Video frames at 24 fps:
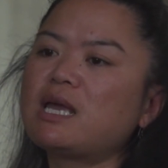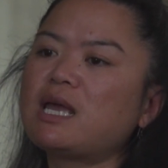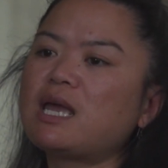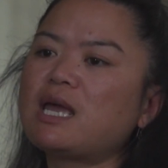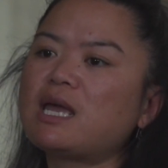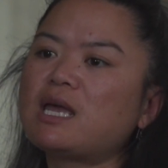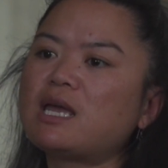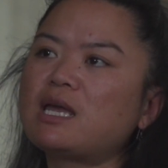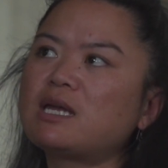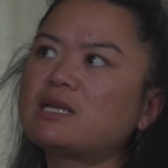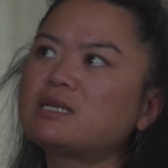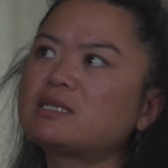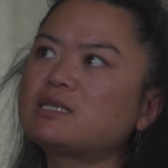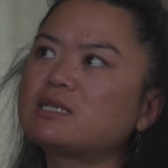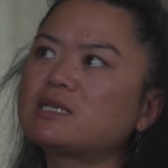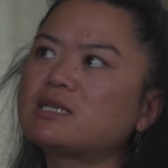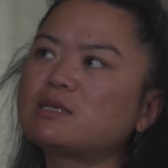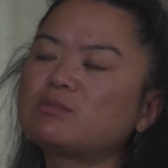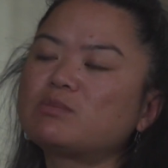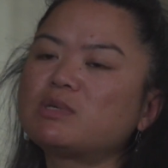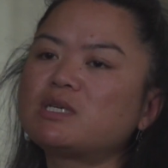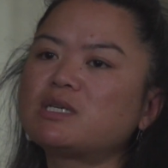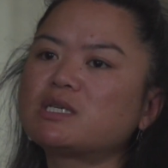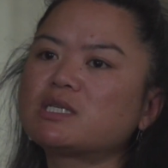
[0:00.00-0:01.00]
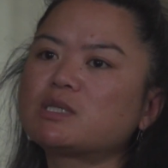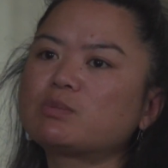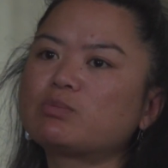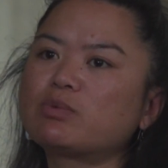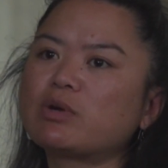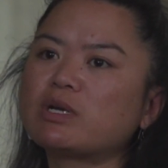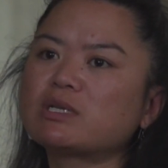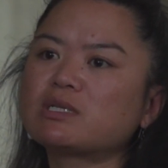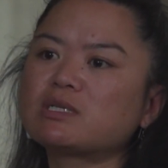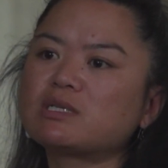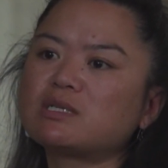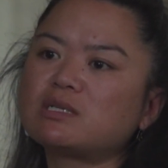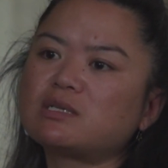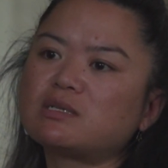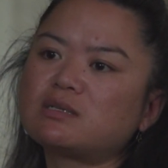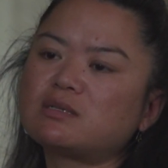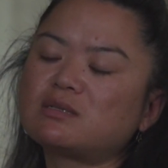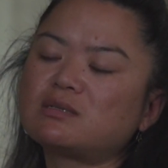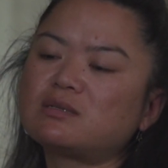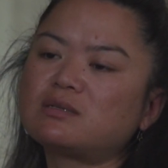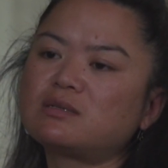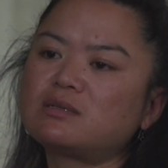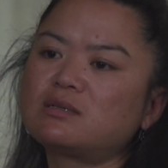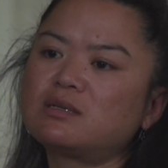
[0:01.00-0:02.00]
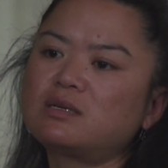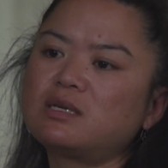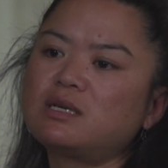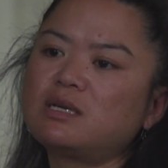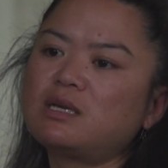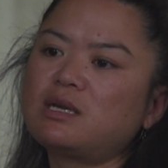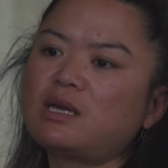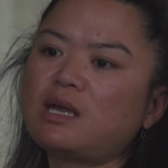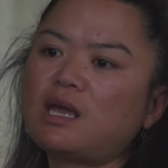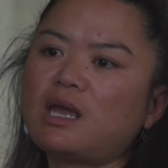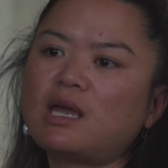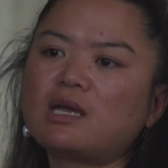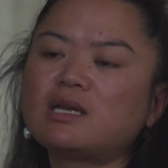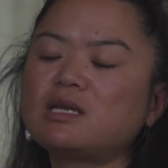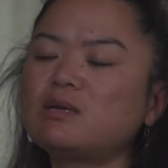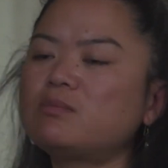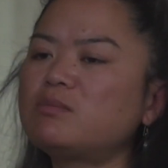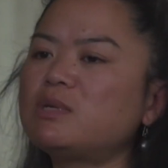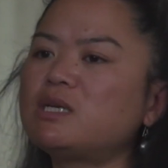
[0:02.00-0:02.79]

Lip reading: and it can be expressed in any